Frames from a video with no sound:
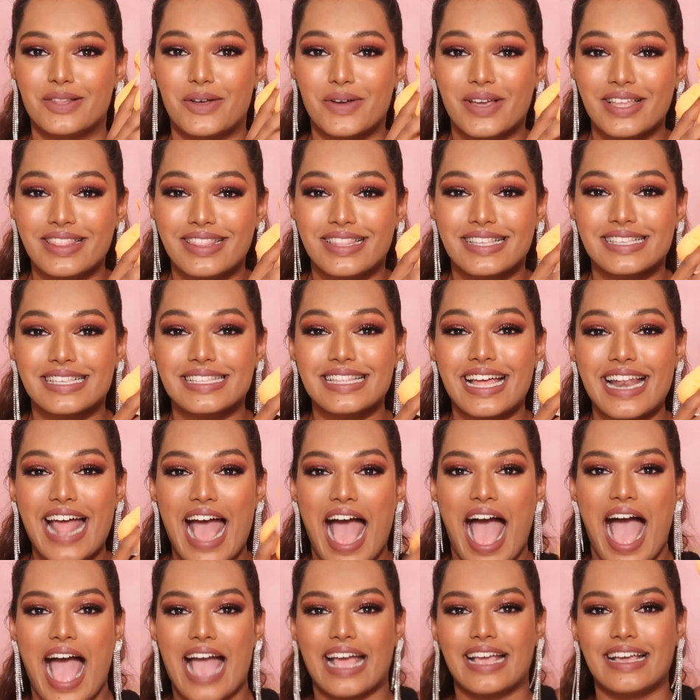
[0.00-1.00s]
Look, this is
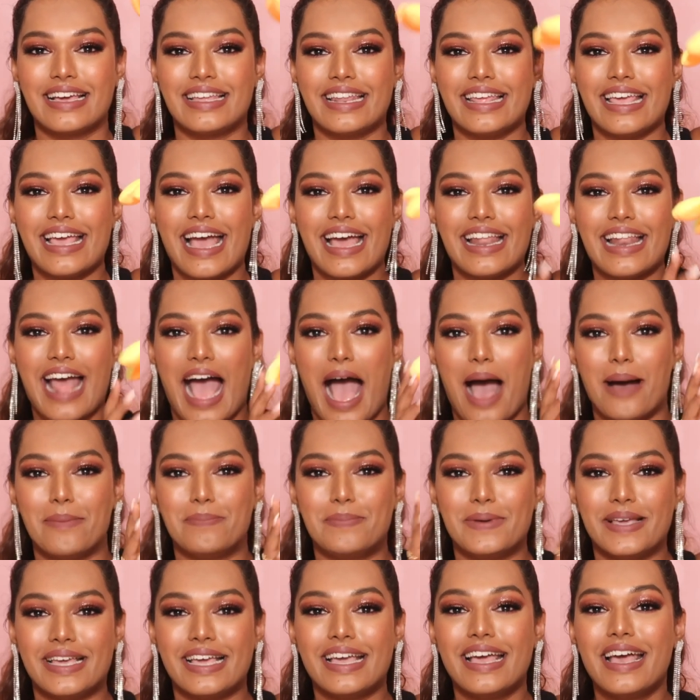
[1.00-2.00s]
that angry and
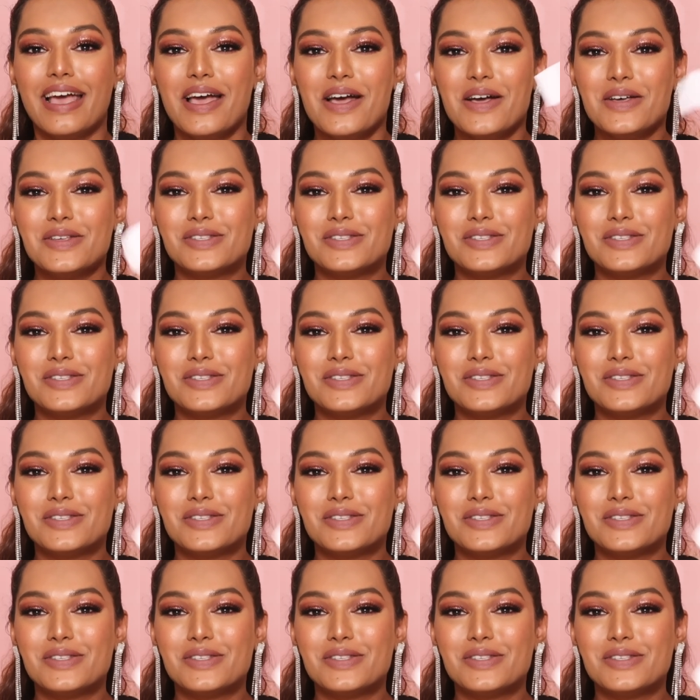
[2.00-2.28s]
happy